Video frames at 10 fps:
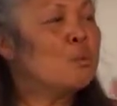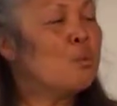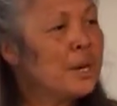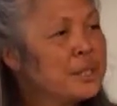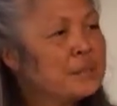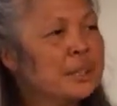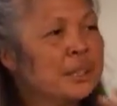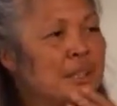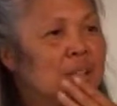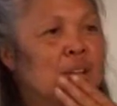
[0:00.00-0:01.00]

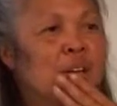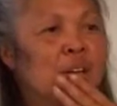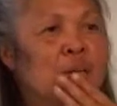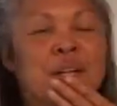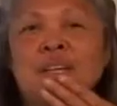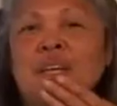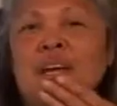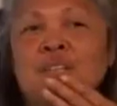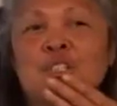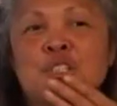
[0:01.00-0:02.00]
wondering, am I going to
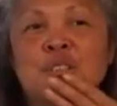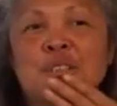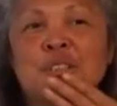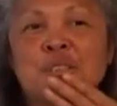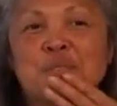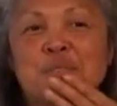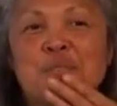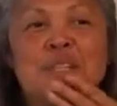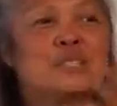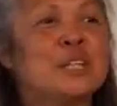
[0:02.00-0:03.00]
have children?
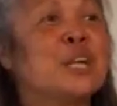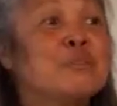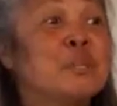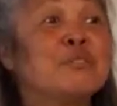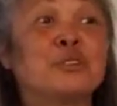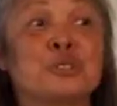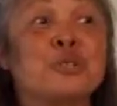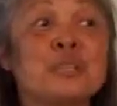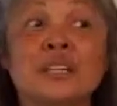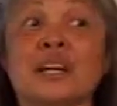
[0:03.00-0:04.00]
Because it had been
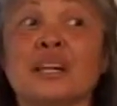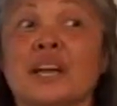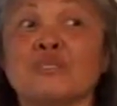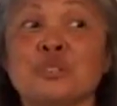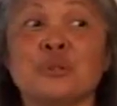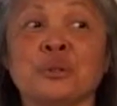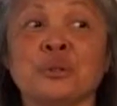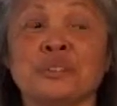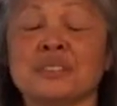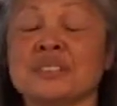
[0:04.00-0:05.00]
foretold that I'd have 2
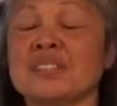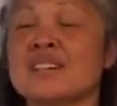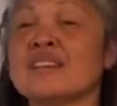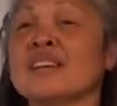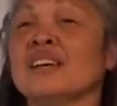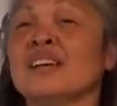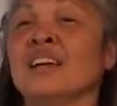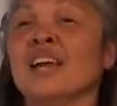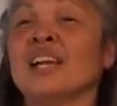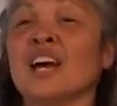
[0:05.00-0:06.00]
girls.
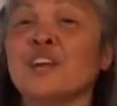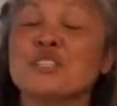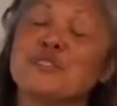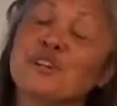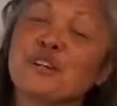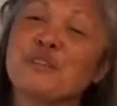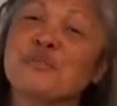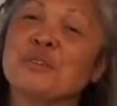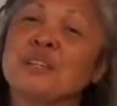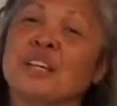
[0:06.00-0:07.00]
And I was very
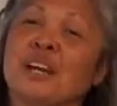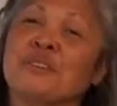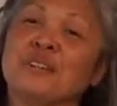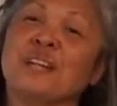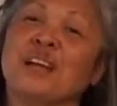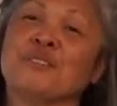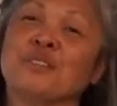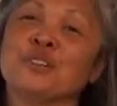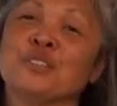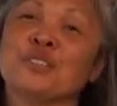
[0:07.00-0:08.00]
worried that I wouldn't have
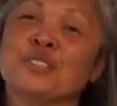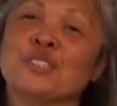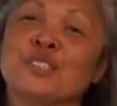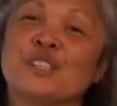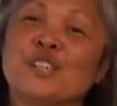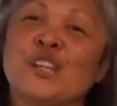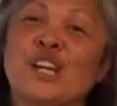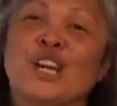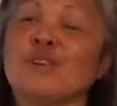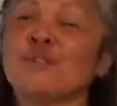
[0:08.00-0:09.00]
girls,
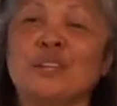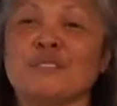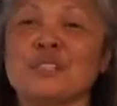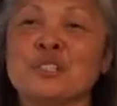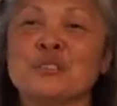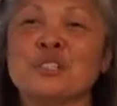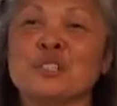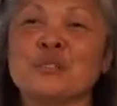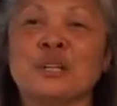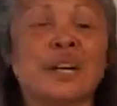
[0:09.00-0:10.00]
and I wouldn't have children.
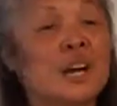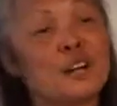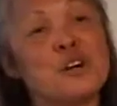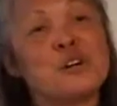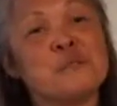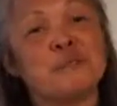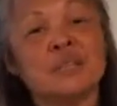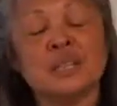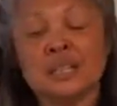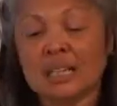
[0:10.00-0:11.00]
So when I got home,
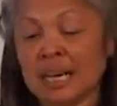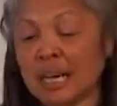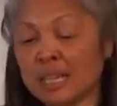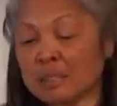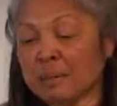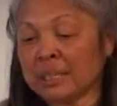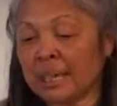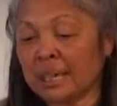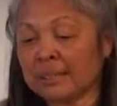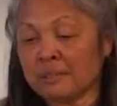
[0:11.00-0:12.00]
I asked my
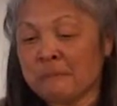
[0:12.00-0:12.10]
dad